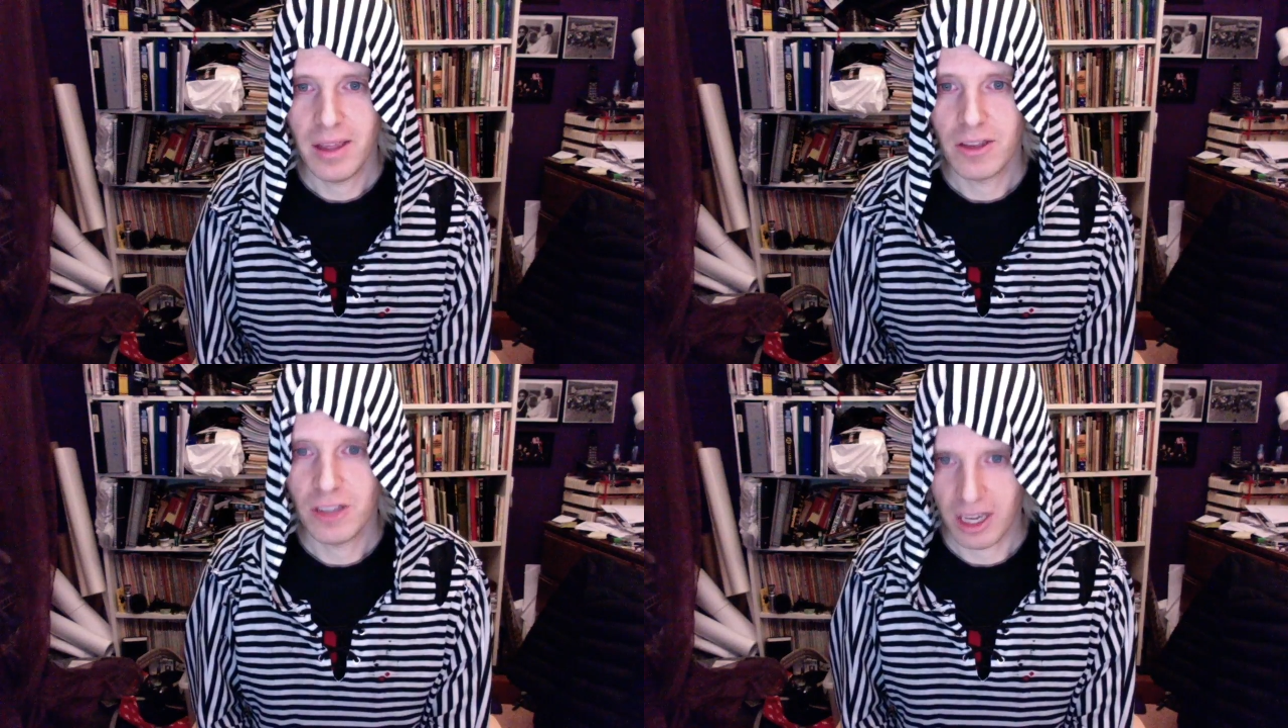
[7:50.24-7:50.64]

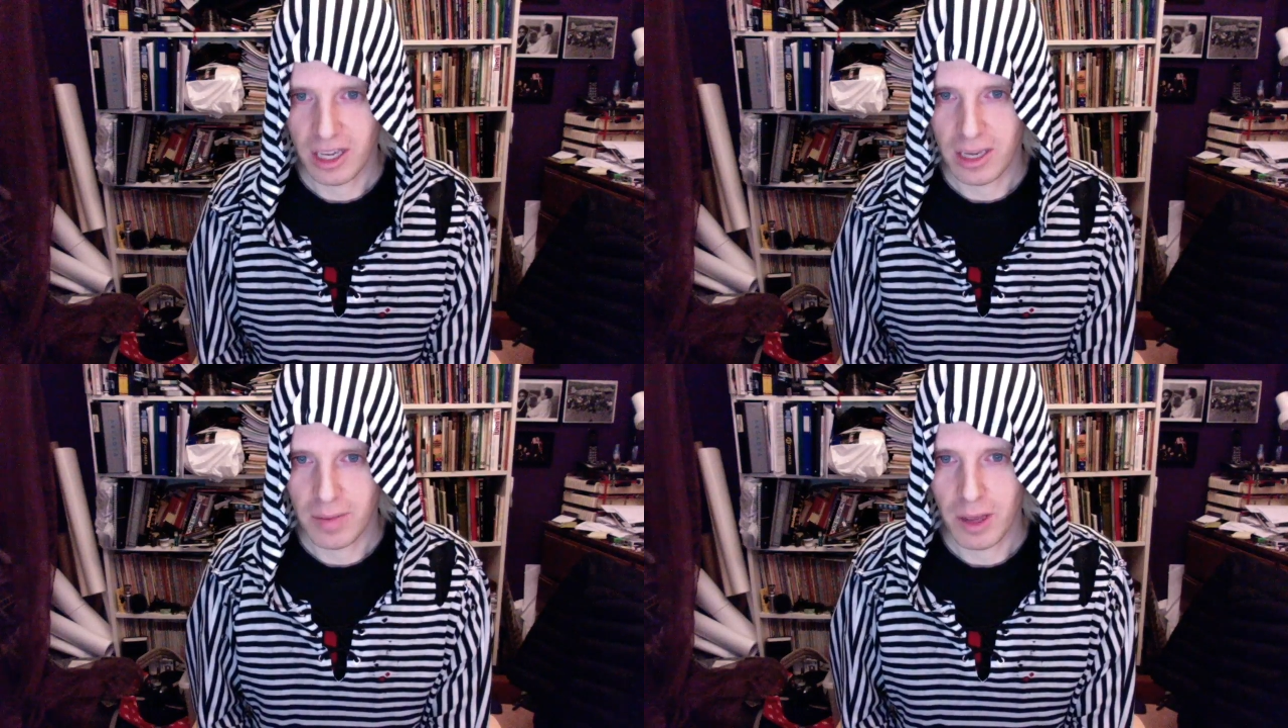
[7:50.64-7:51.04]

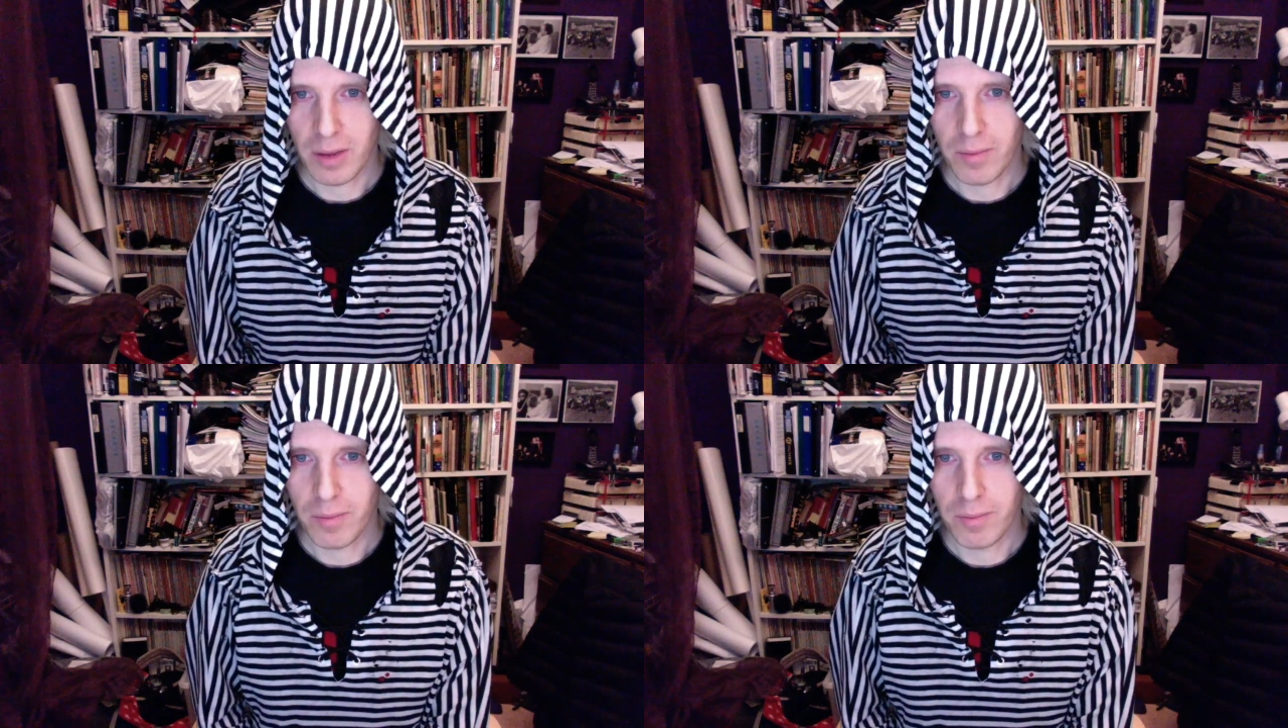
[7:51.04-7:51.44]
checking email.
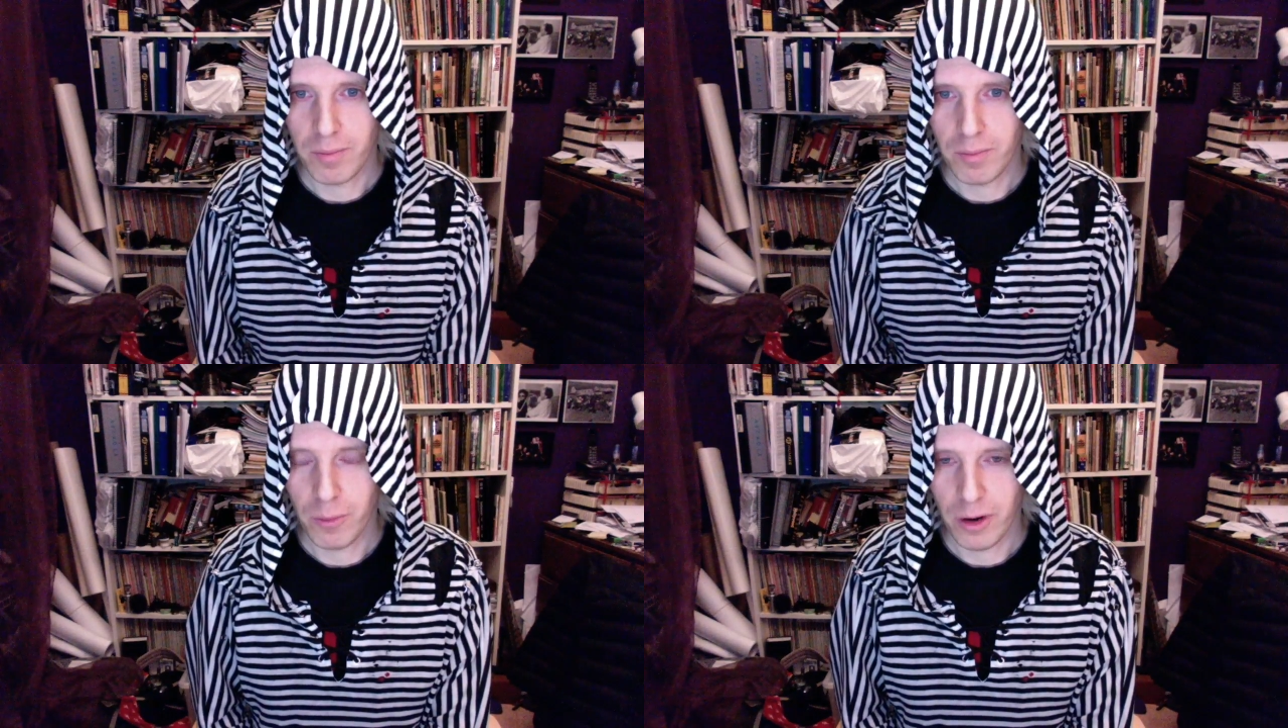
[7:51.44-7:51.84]

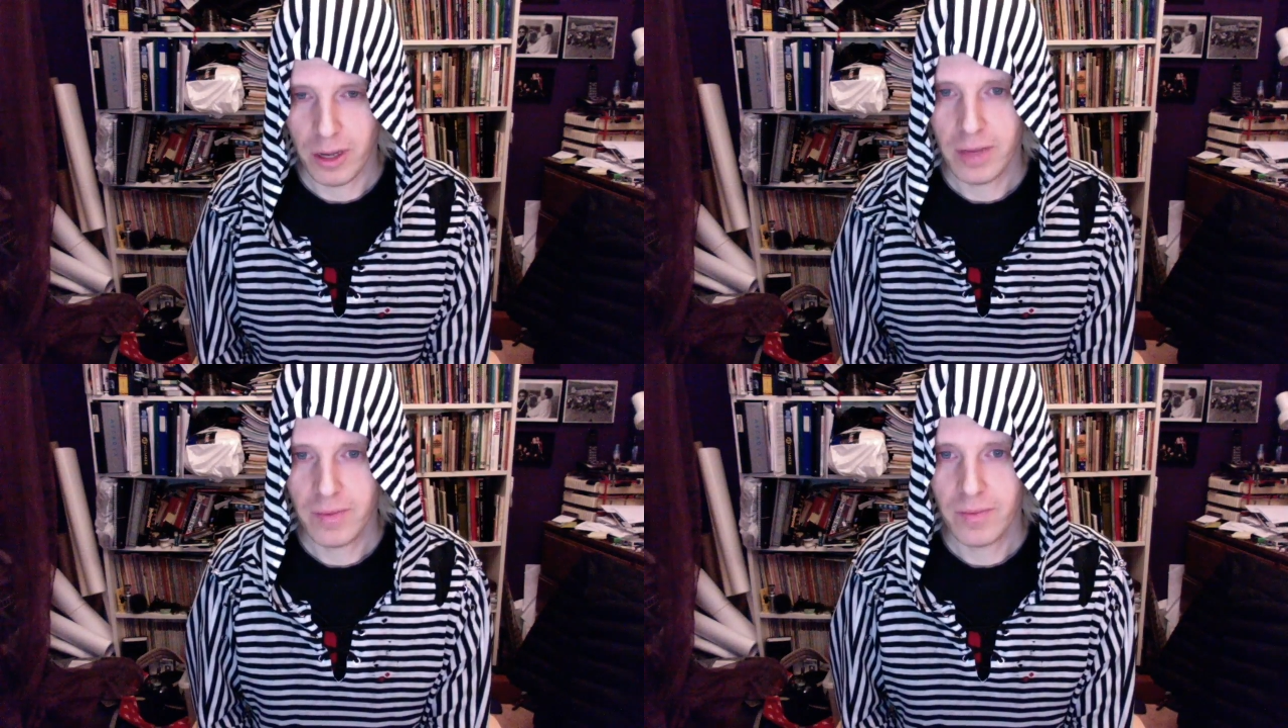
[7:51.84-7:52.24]

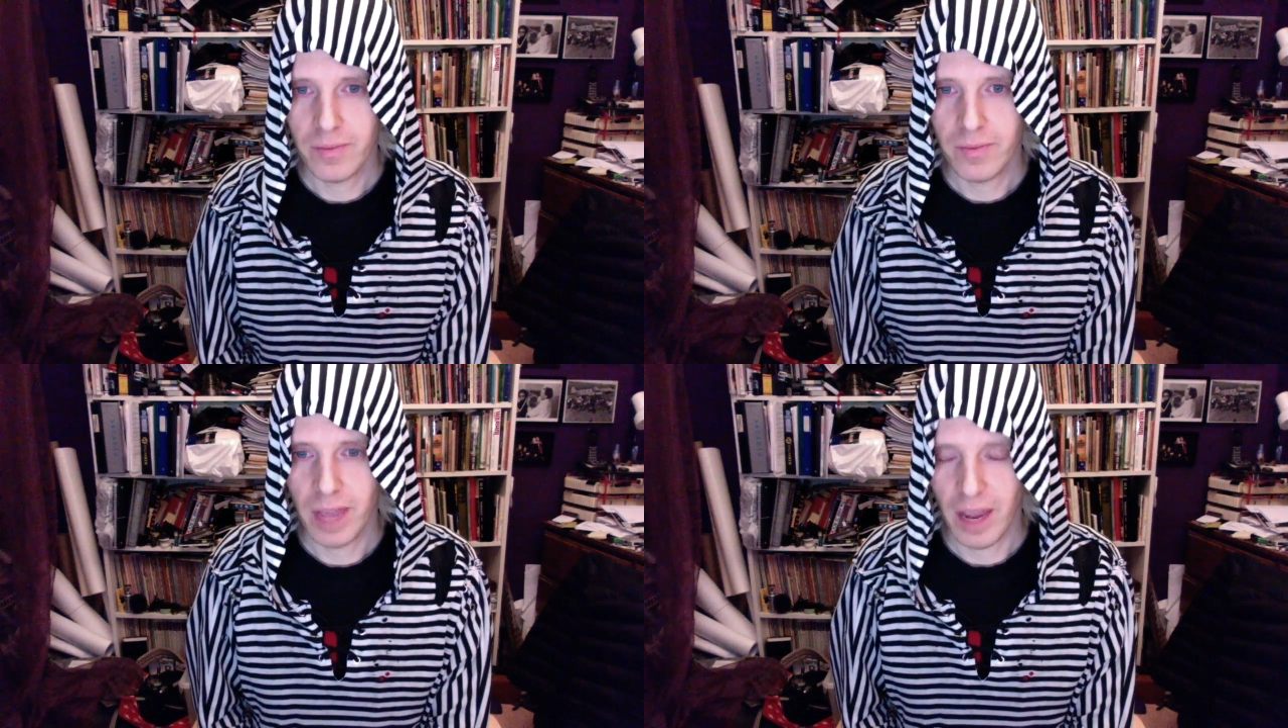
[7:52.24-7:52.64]
Morning,
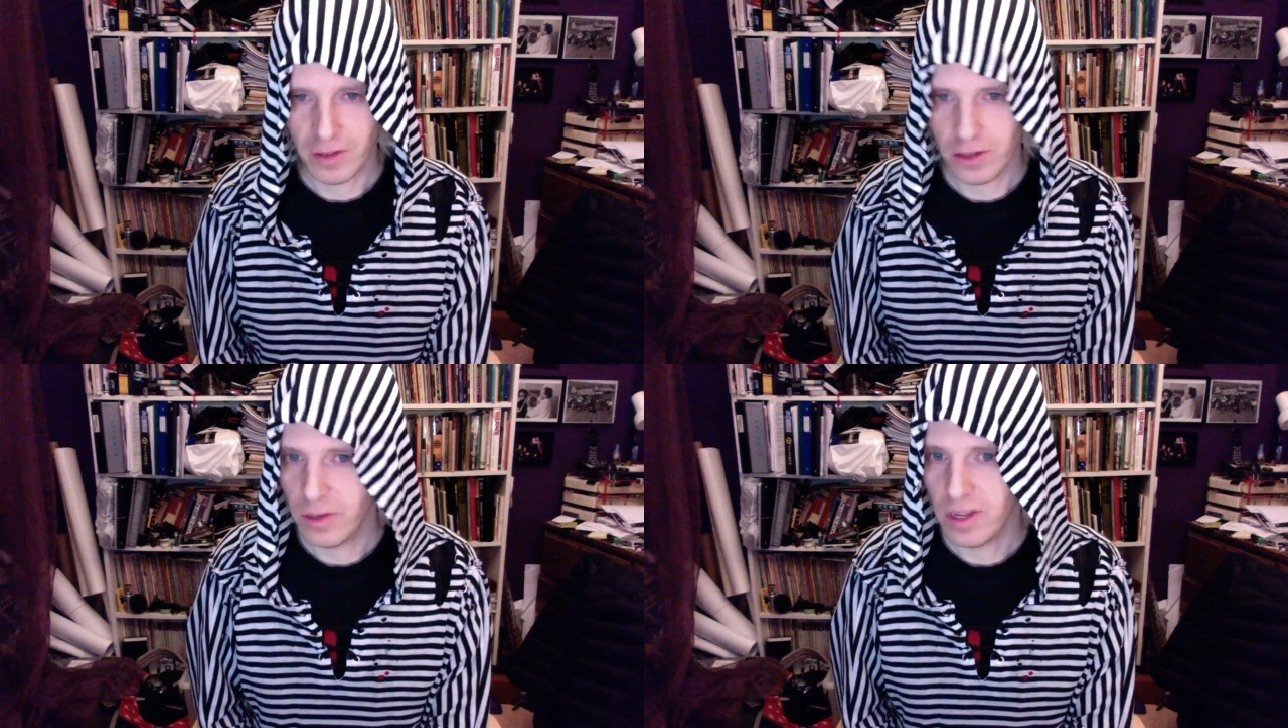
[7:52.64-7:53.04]

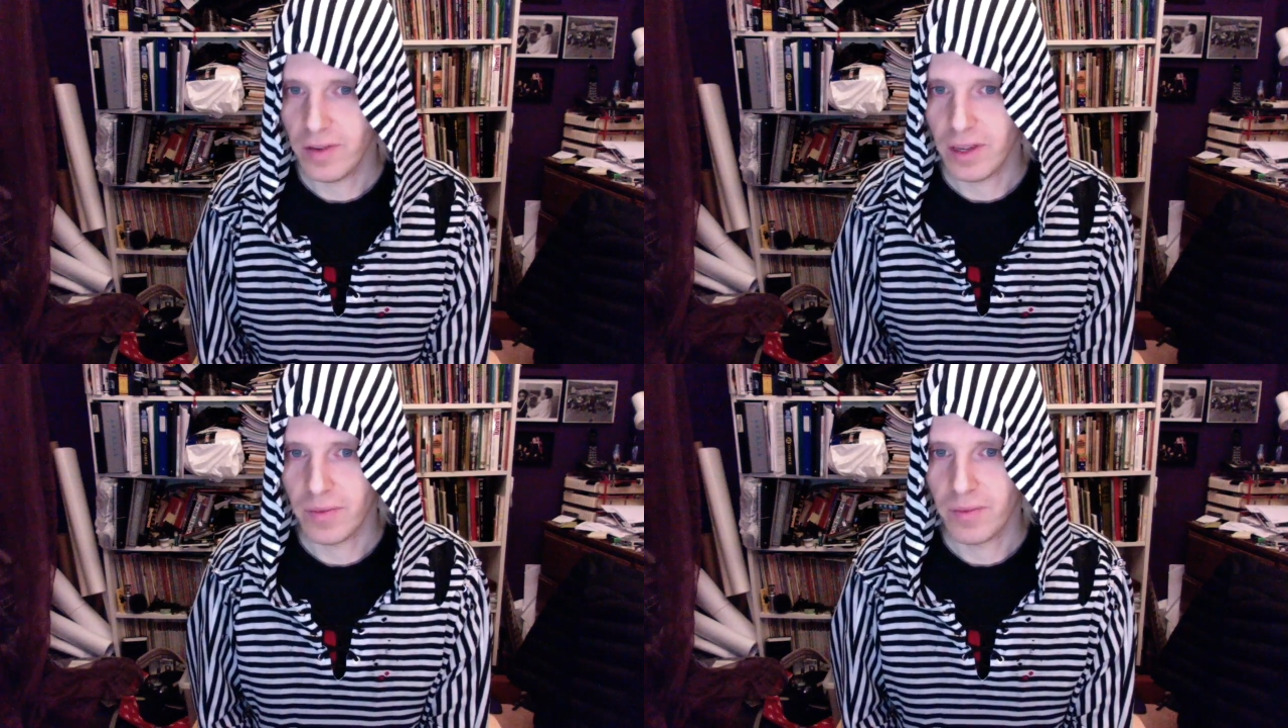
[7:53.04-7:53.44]
afternoon, evening.